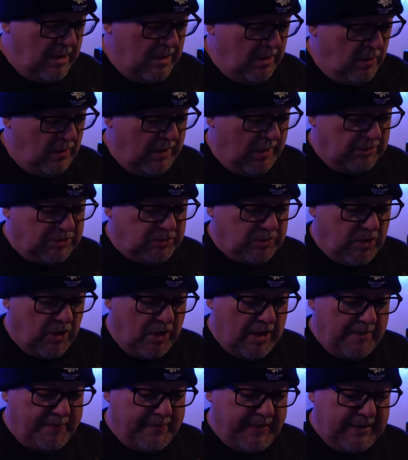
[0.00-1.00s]
What else we
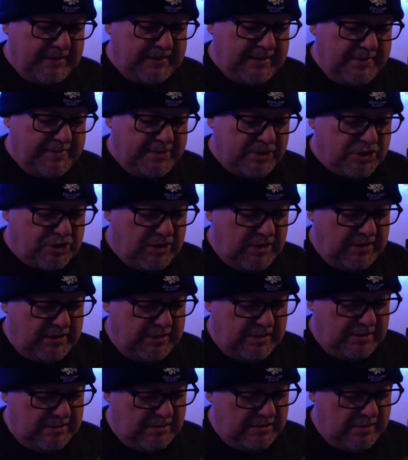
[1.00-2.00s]
got here? PD
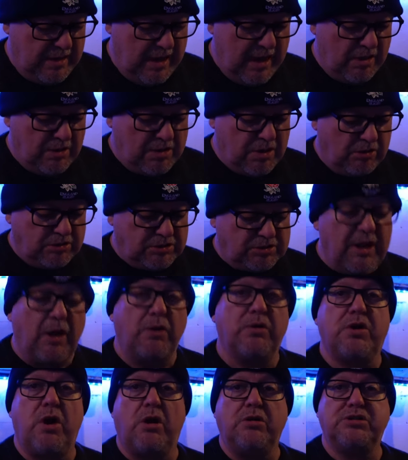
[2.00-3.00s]
Machine. Oh, cost
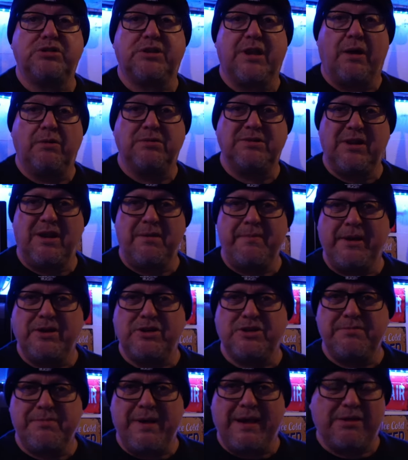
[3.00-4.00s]
no, Costco. Did I
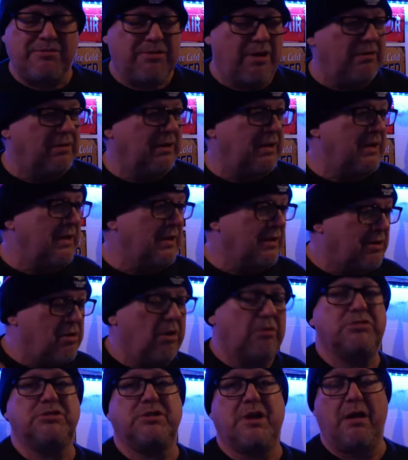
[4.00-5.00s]
mention a Makro?
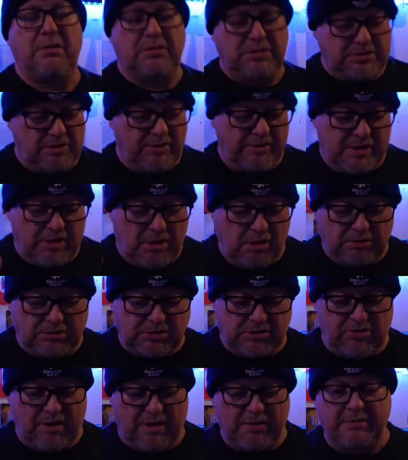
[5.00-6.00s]
Costco. Sorry,
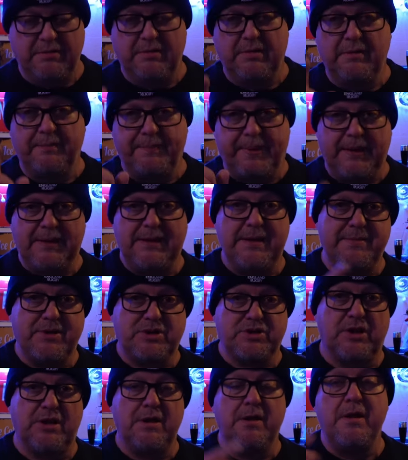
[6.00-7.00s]
Costco. PD
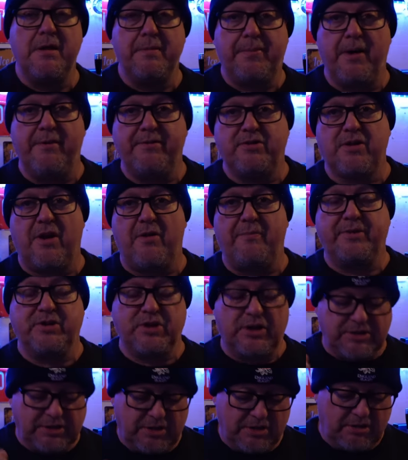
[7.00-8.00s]
Machine, Perfect Draft
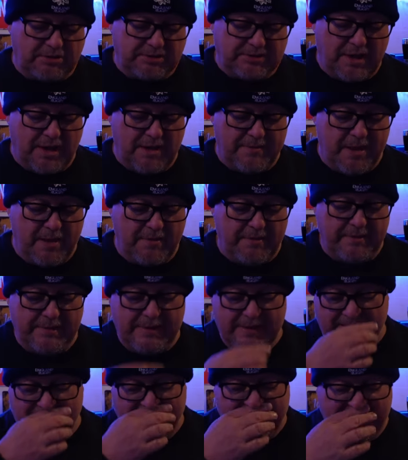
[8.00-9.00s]
Machines in Costco at the moment
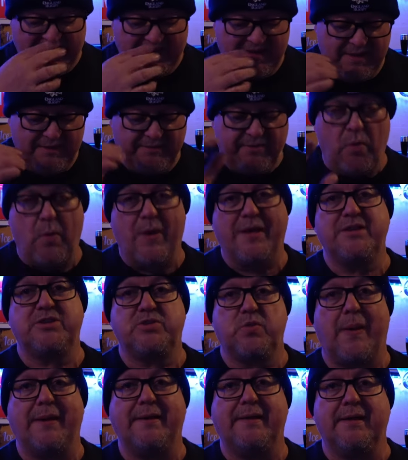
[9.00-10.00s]
for
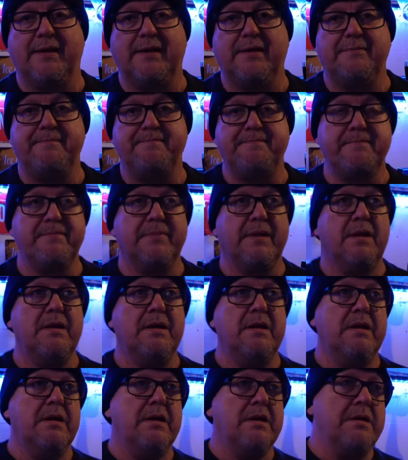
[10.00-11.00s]
120
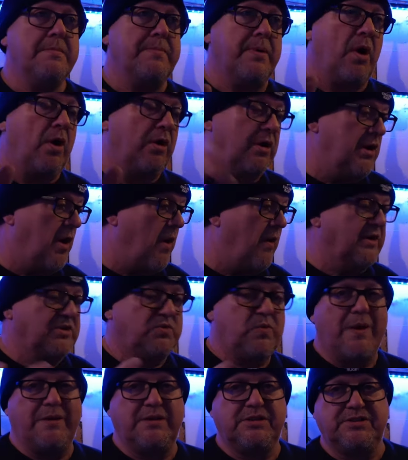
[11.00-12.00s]
But online it's
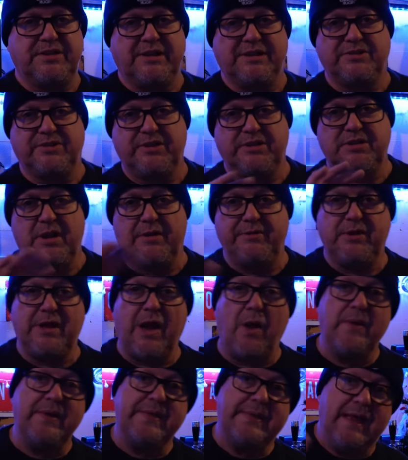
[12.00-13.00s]
160 So if you
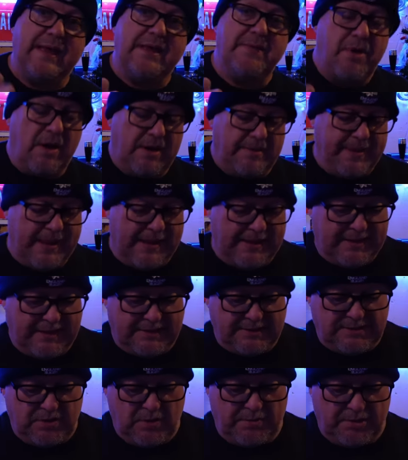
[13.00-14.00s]
go in there, you might be able to get
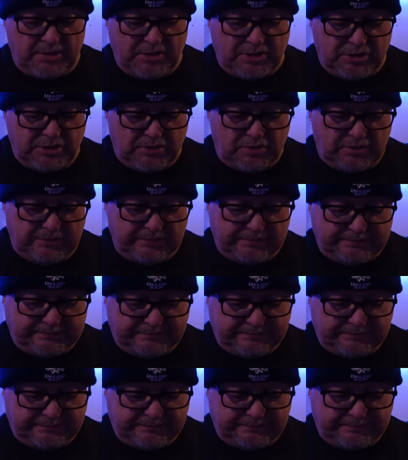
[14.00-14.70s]
a deal. I'm not sure.